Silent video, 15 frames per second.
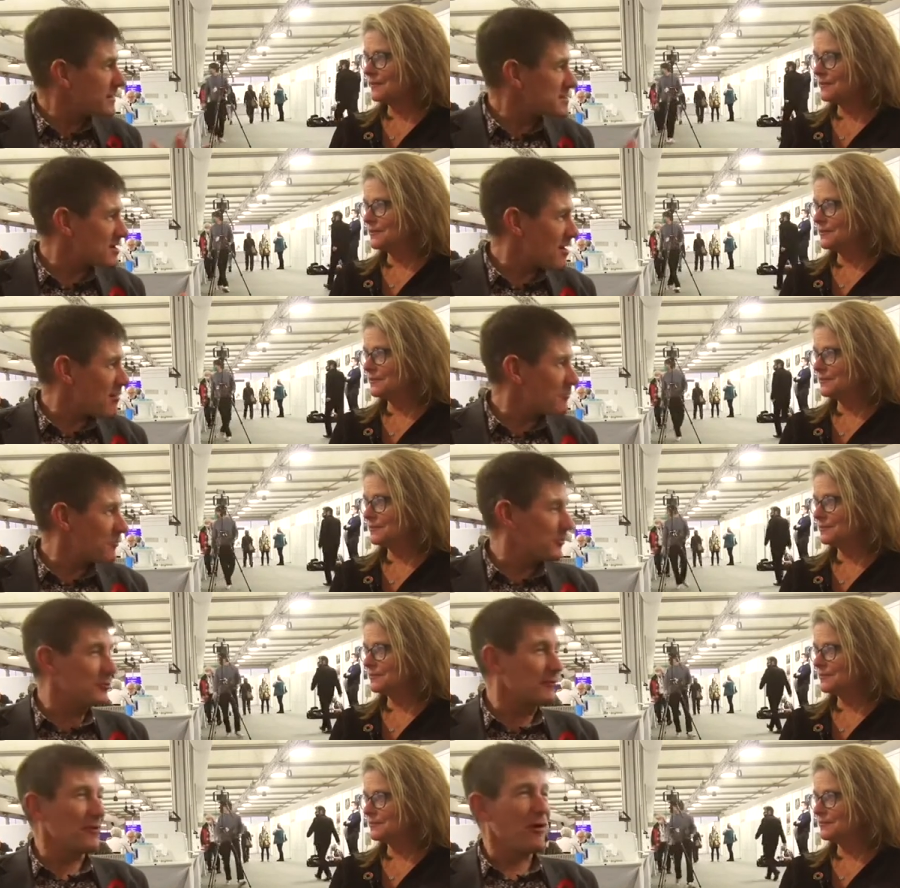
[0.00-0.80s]

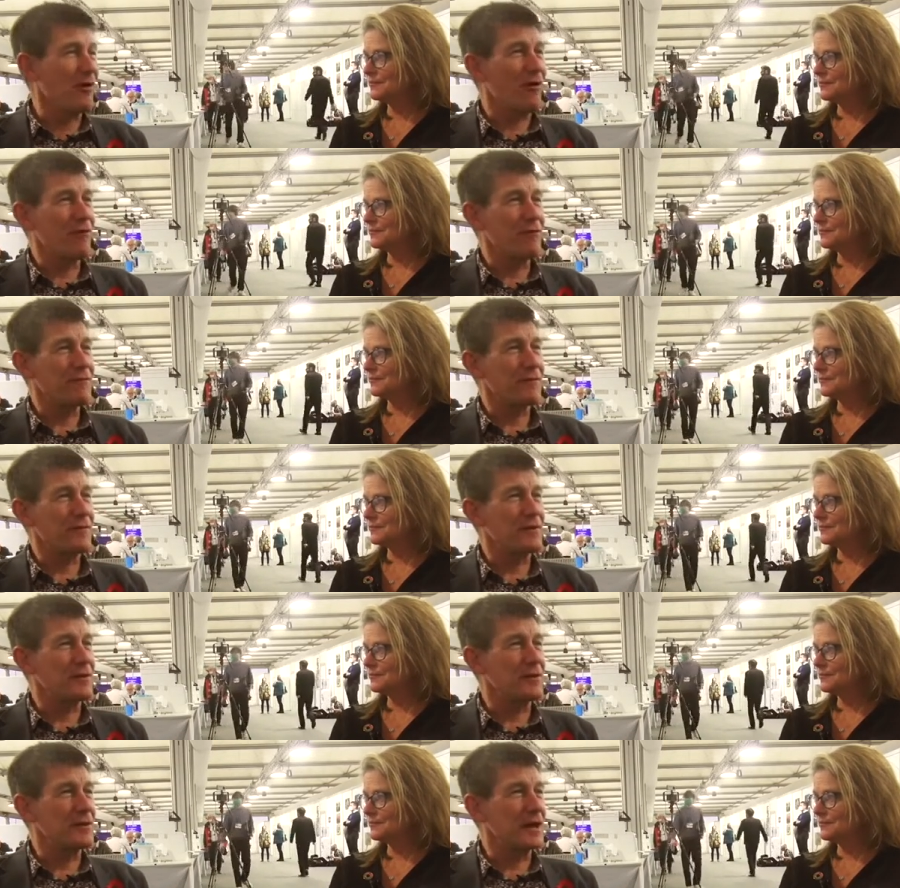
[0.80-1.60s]
Speaker 1: example of
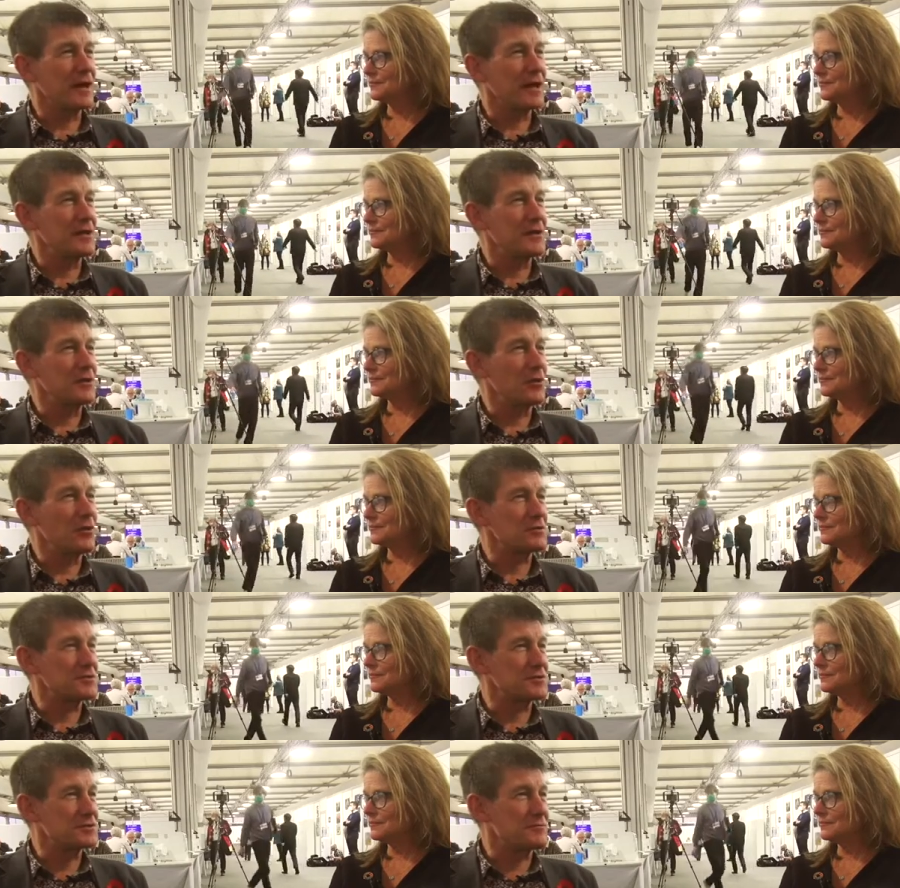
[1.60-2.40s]

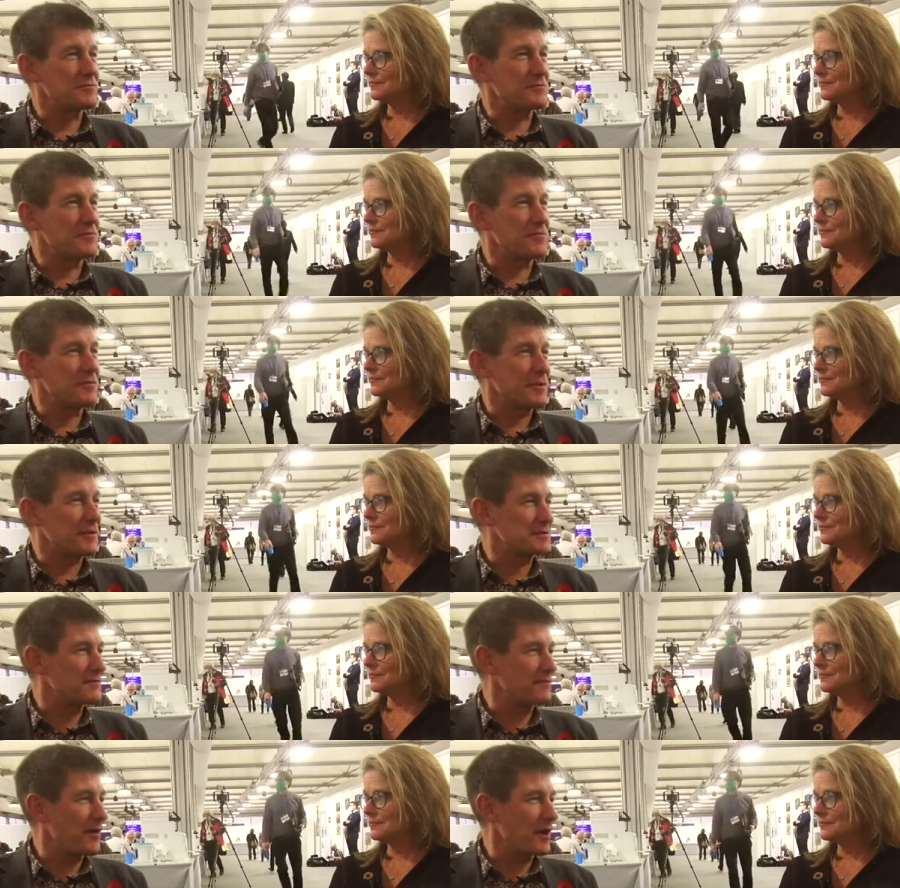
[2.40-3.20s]
not the
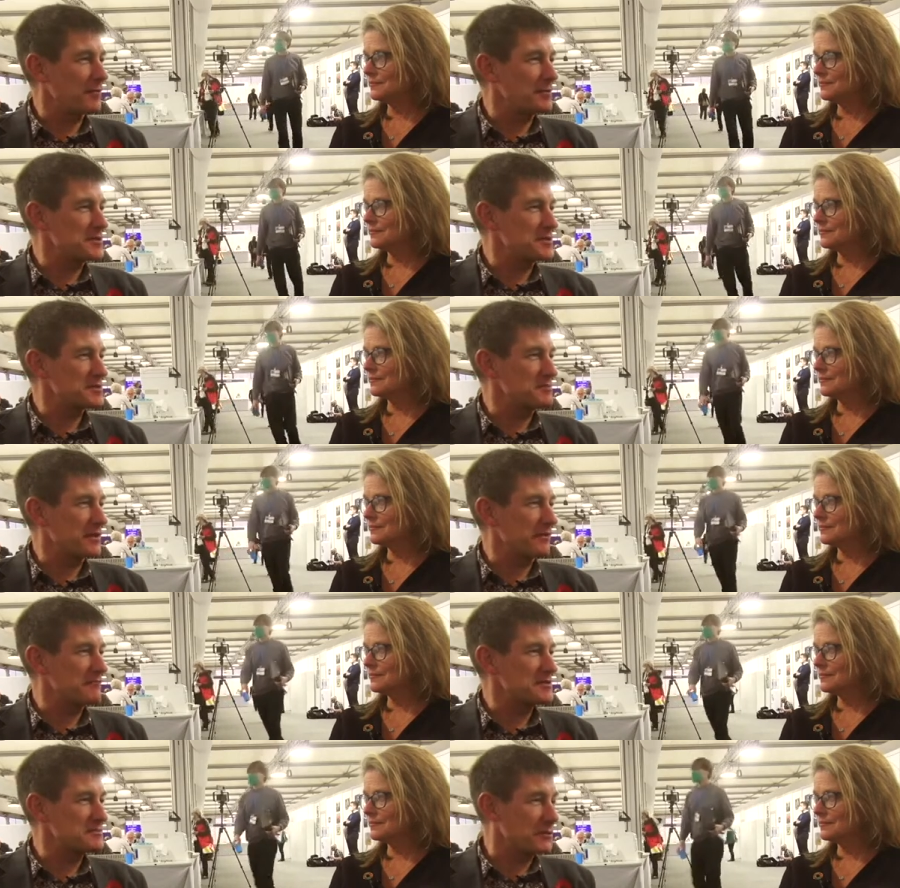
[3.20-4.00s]
built environment just
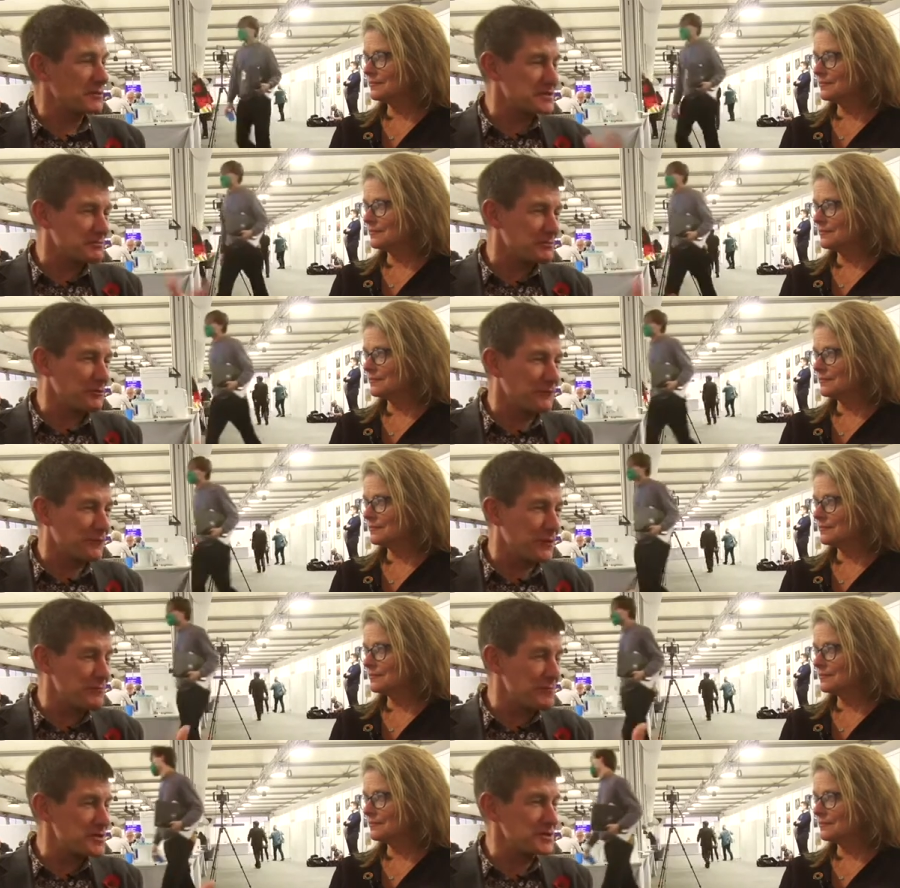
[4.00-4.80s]
being responsible
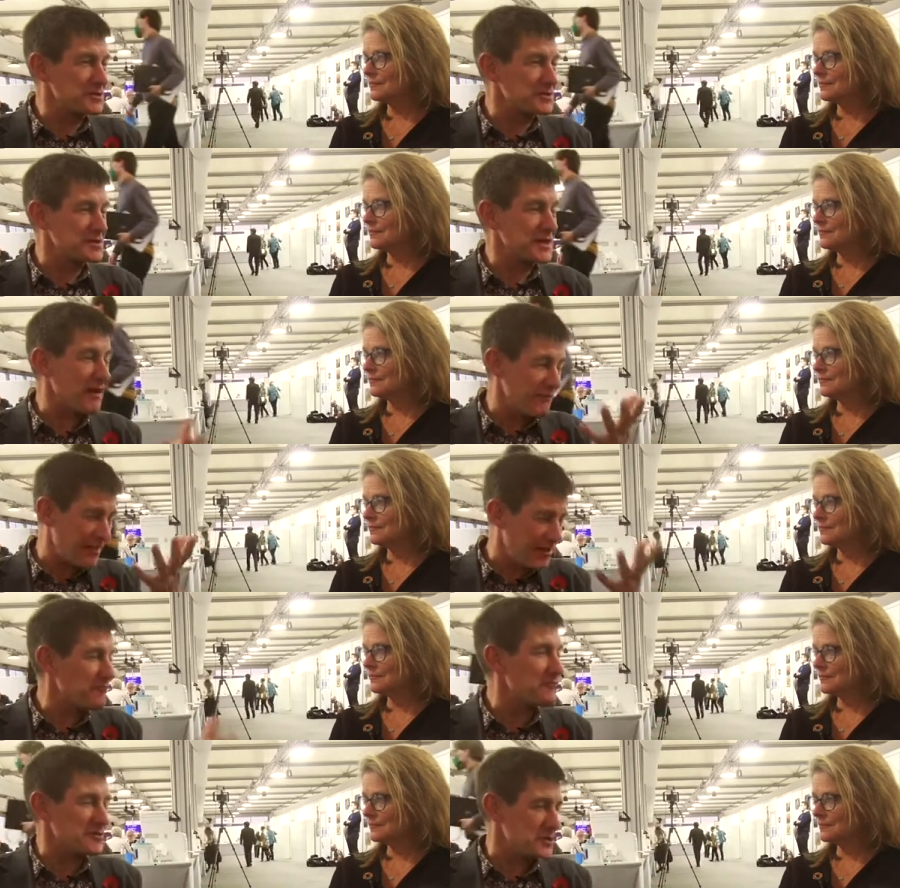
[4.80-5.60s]
for emissions and
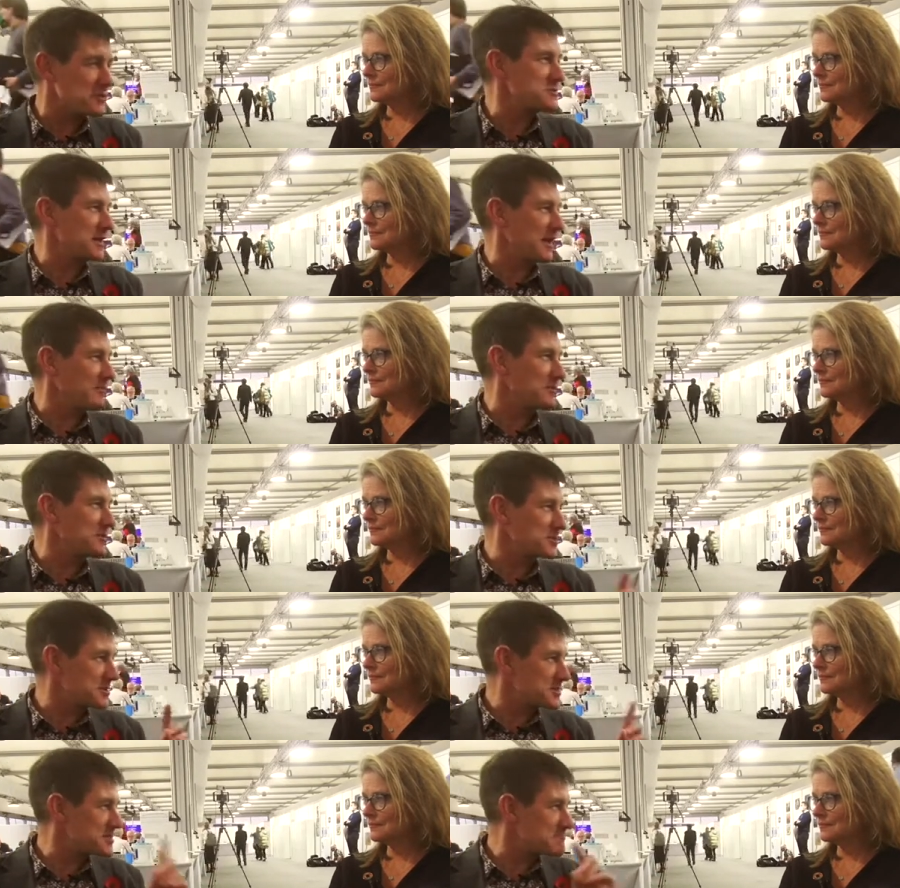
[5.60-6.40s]
then reducing
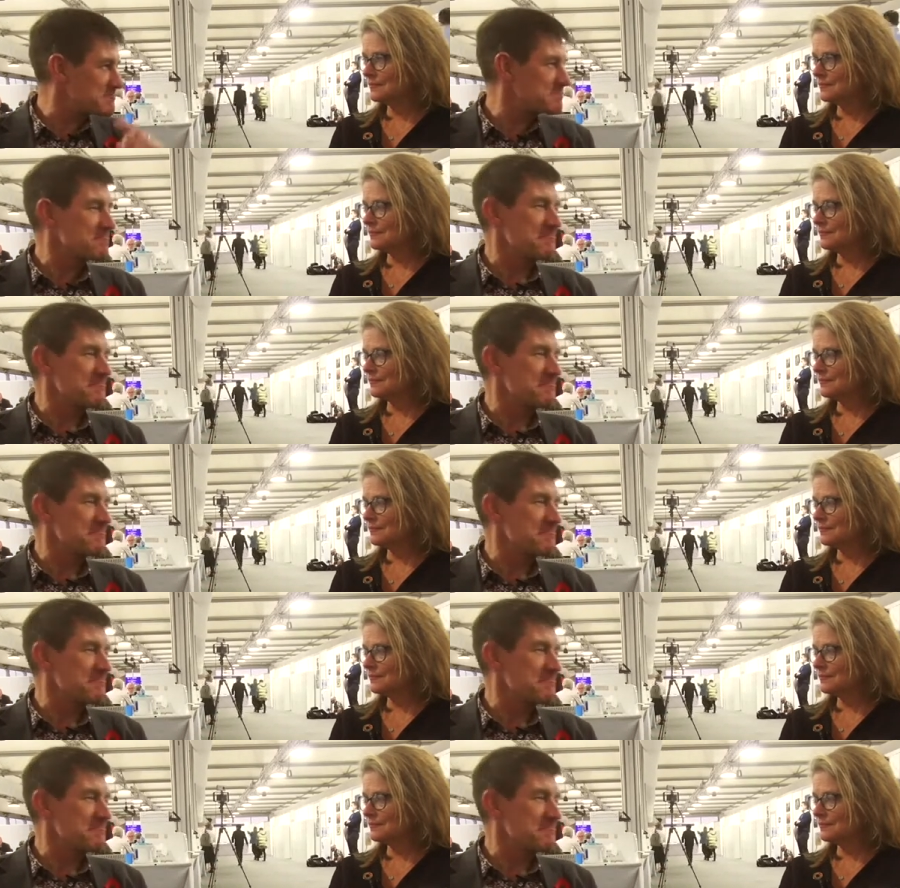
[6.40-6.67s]
emissions.